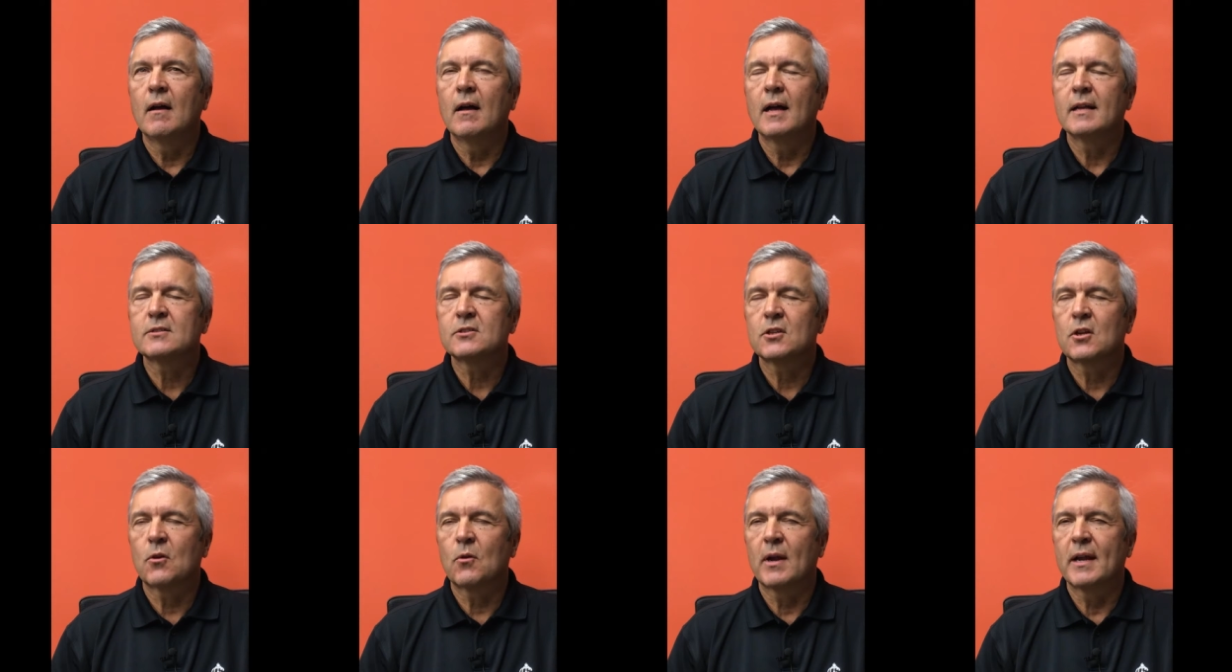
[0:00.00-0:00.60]

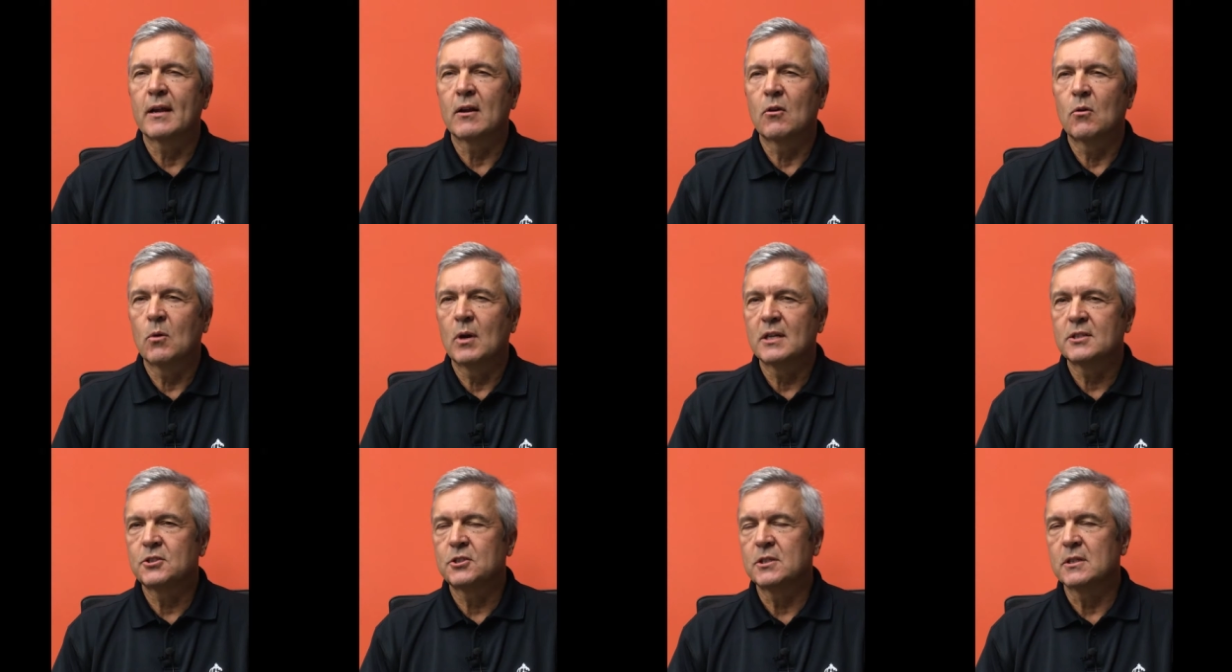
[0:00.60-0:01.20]
That's a great
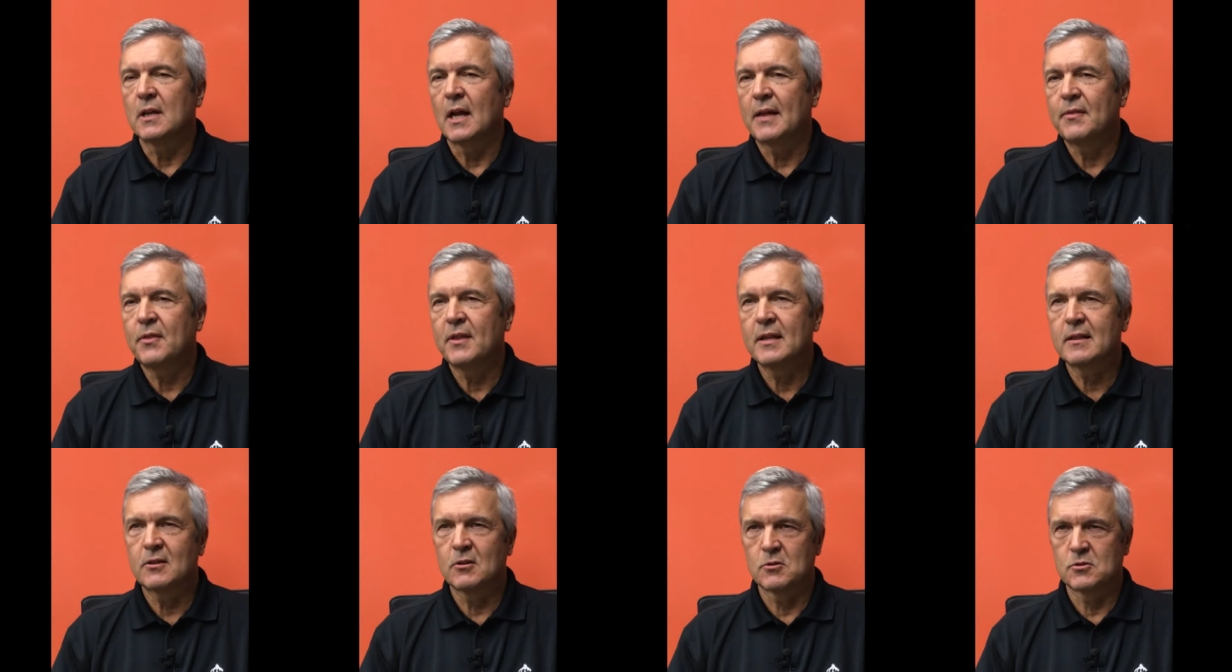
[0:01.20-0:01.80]
question. I
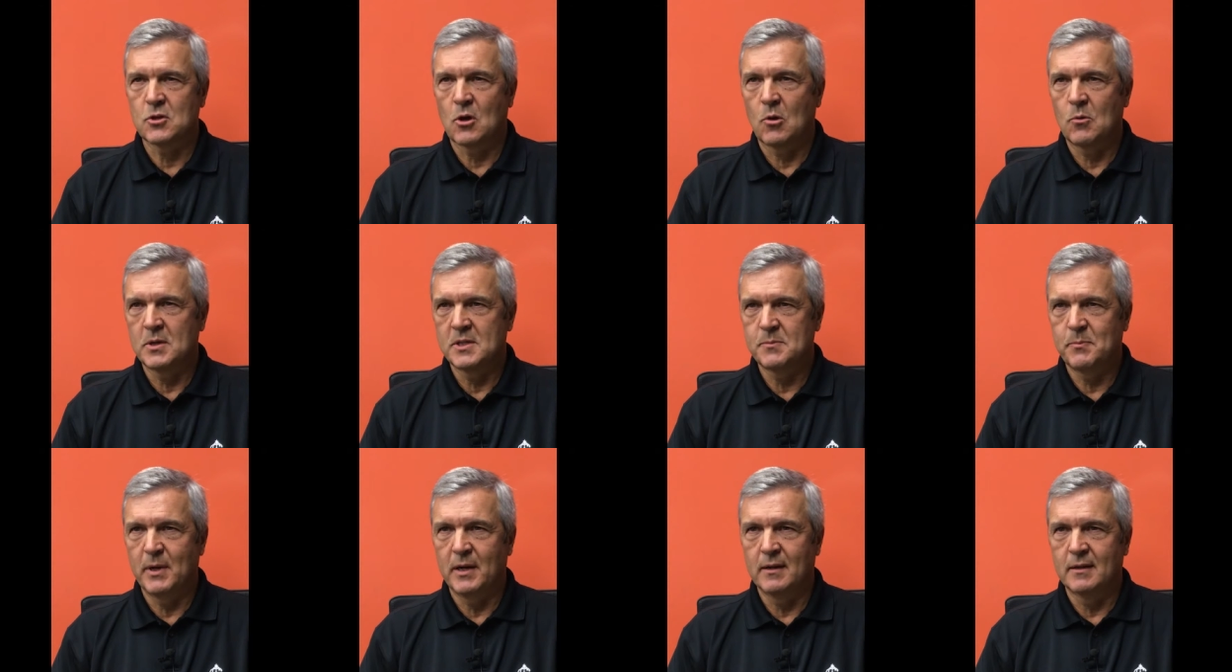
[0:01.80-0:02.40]
think there's
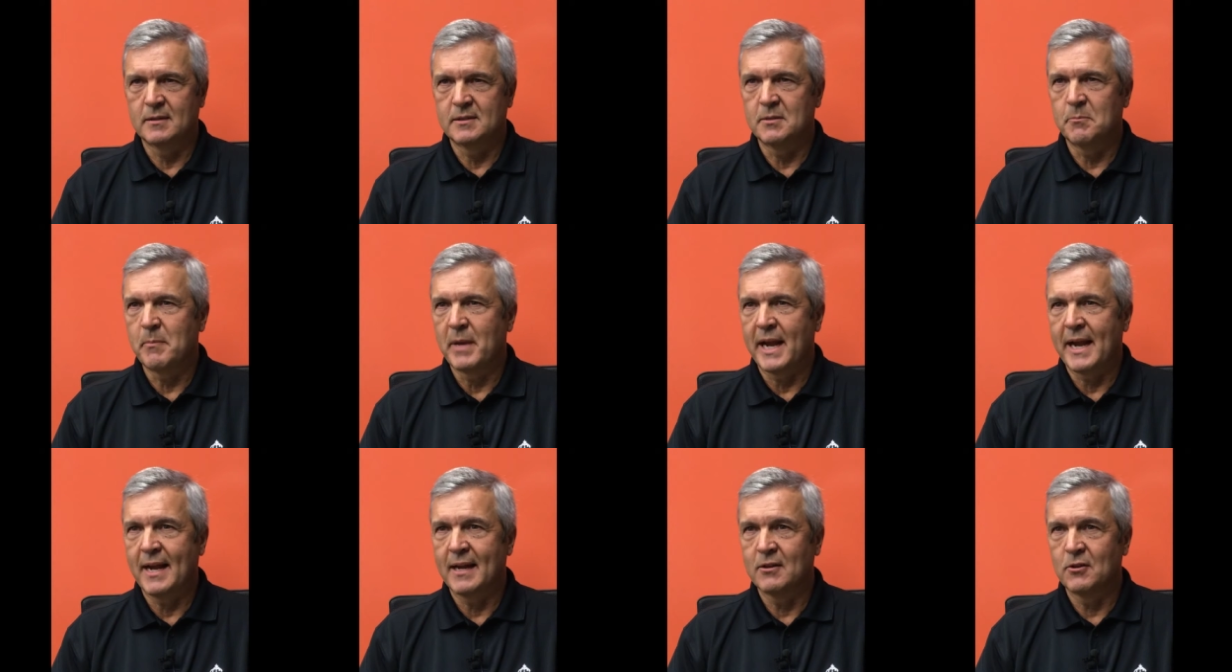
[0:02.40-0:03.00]
always been a
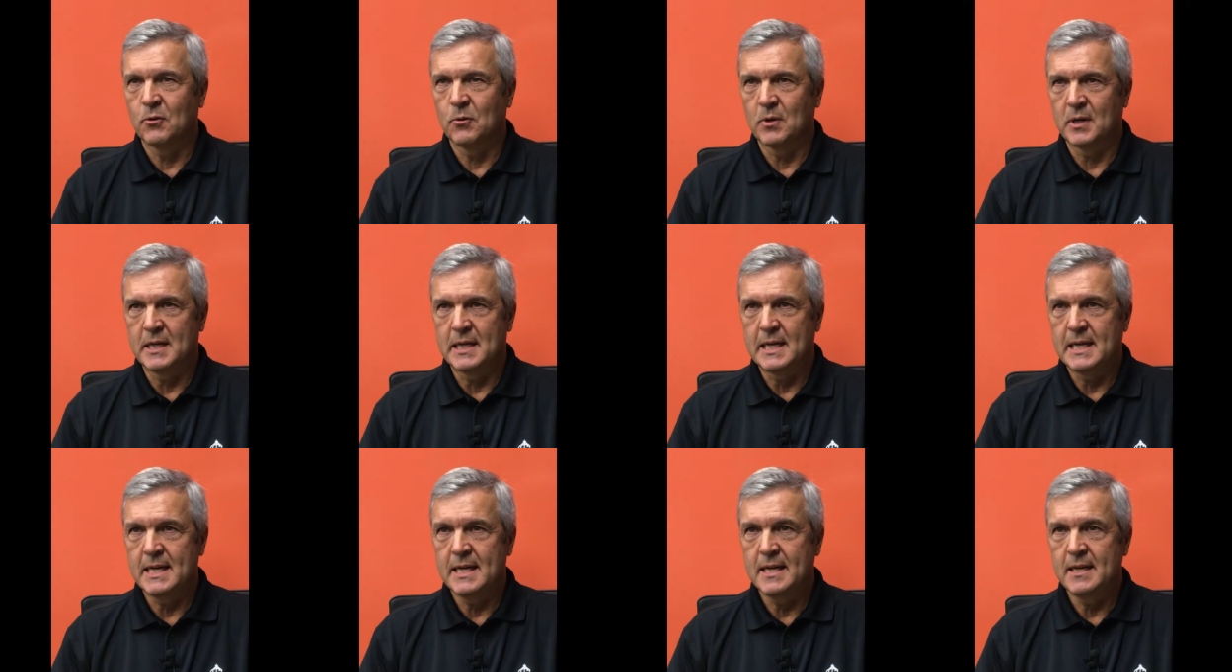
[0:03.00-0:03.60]
demand or a
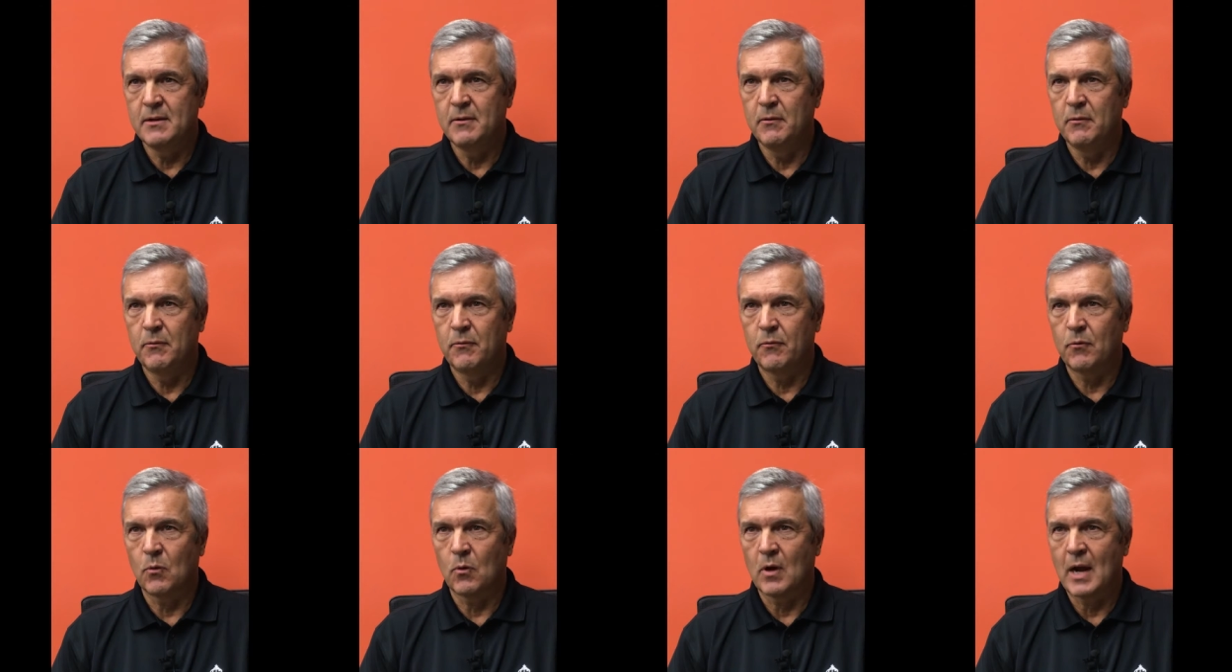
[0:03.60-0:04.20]
need
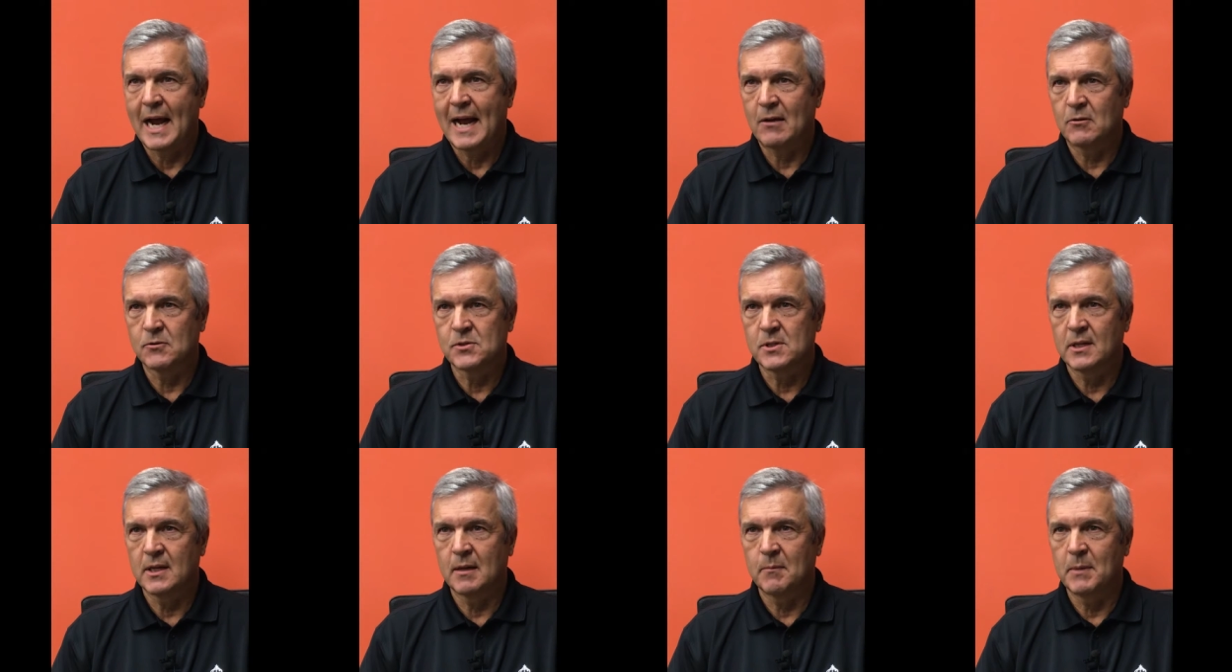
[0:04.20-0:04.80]
for housing.